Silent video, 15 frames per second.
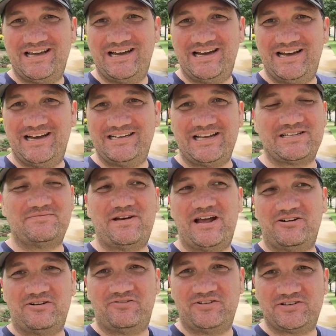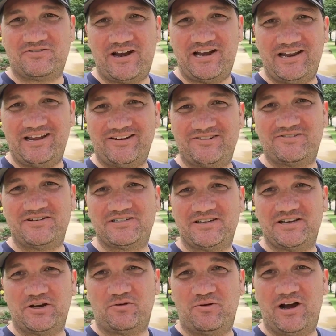it doesn't matter if it's raining or
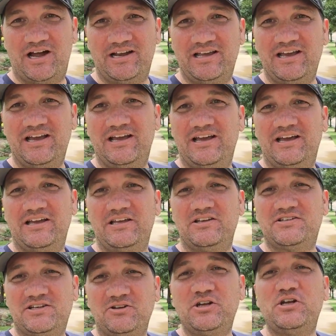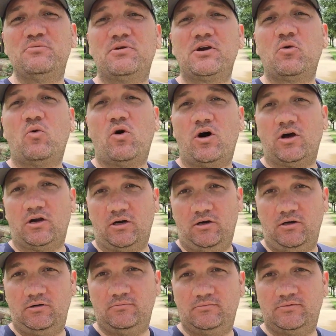drizzling or what, you still need to bring
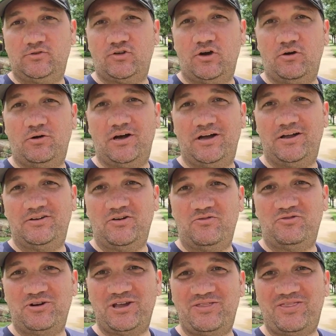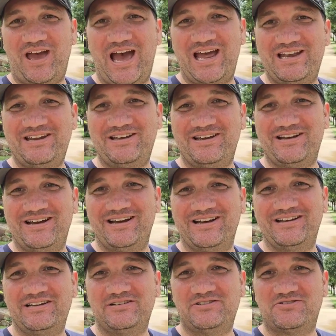water. So don't forget
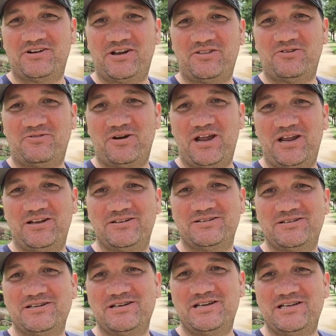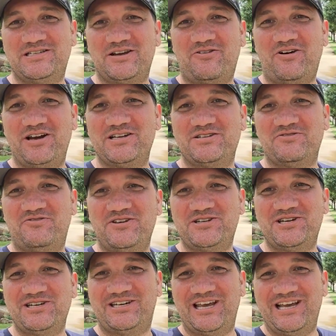that. Drinking the rain isn't quite as
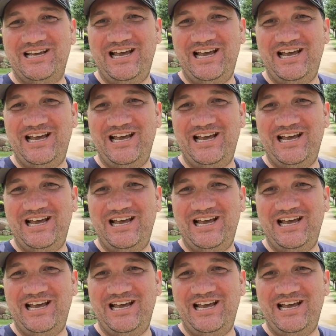efficient